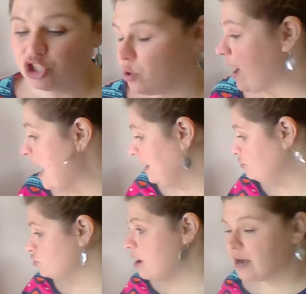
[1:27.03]
So
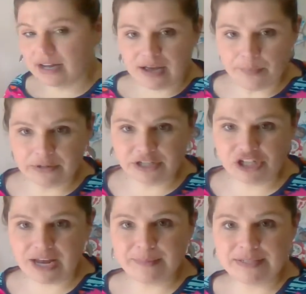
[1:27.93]
I've drawn a couple of
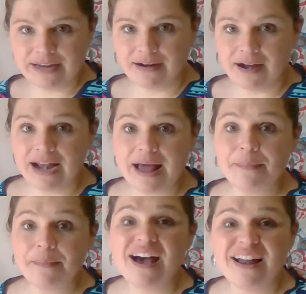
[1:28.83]
shapes here and I'm
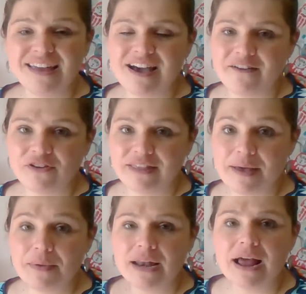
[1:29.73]
gonna uncover
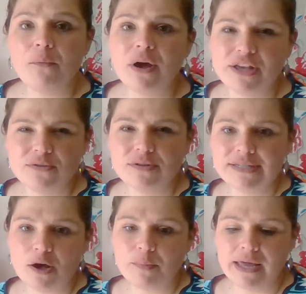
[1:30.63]
them and I want you to
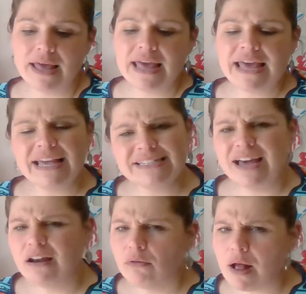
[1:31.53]
tell me, is
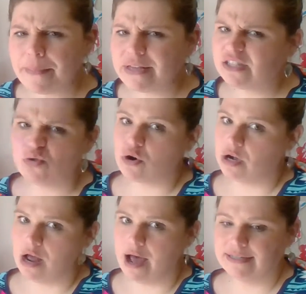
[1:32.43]
that a rhombus or
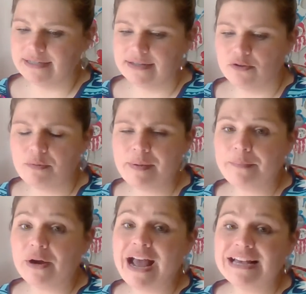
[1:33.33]
not?
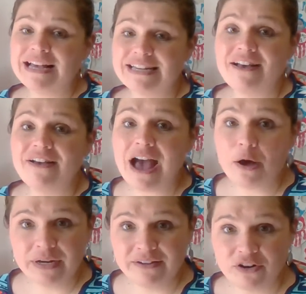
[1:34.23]
Remember, it has to have how
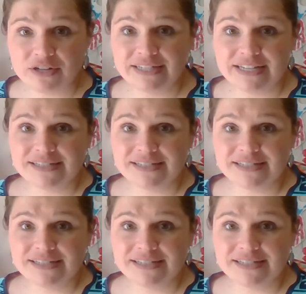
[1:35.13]
many vertices?